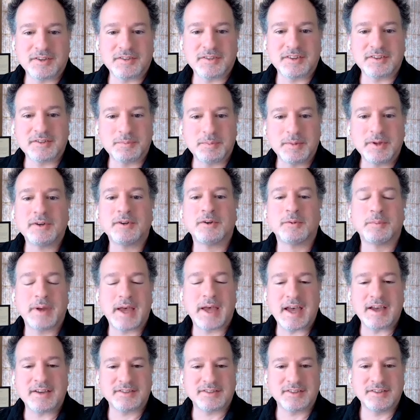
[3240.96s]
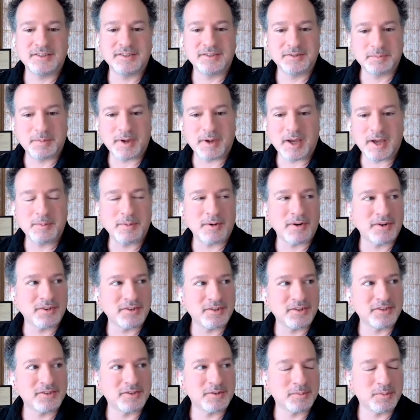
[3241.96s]
this bill passes
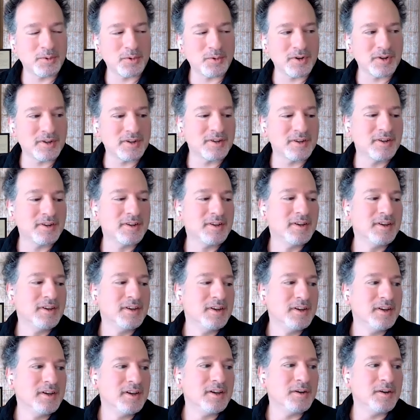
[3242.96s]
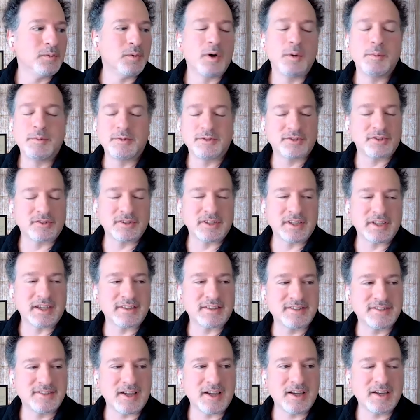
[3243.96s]
bipartisan support Wilma certainly
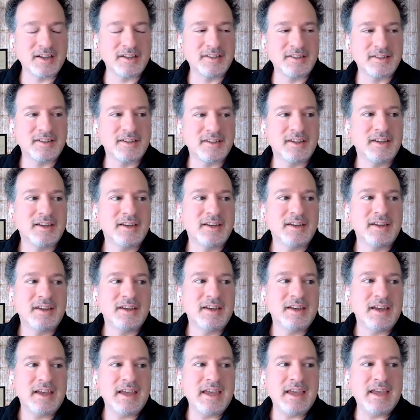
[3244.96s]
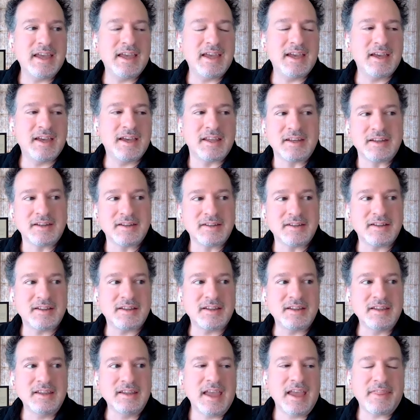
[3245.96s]
get signed. And
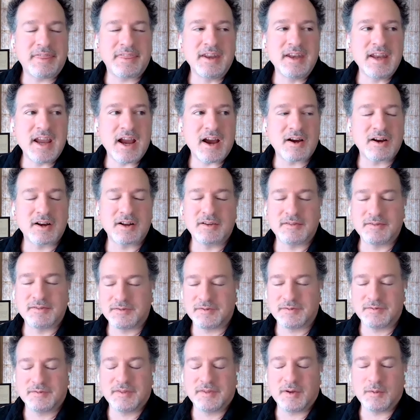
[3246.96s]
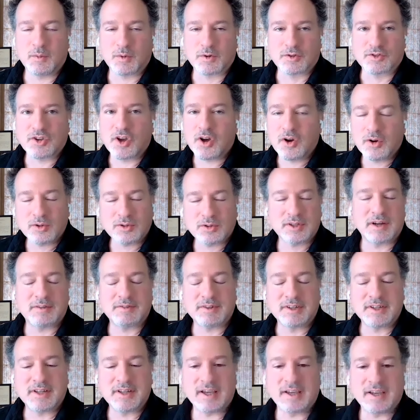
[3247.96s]
yet the narrative that we're told
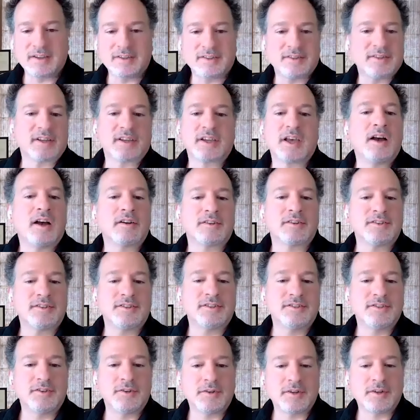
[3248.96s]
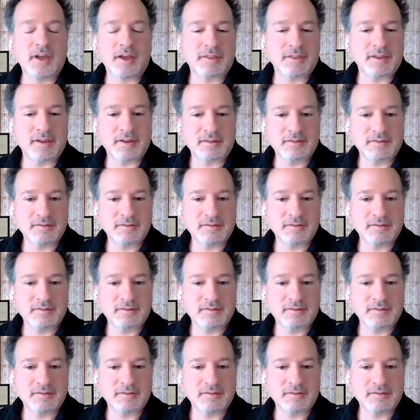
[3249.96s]
every day is like Congress is doing nothing.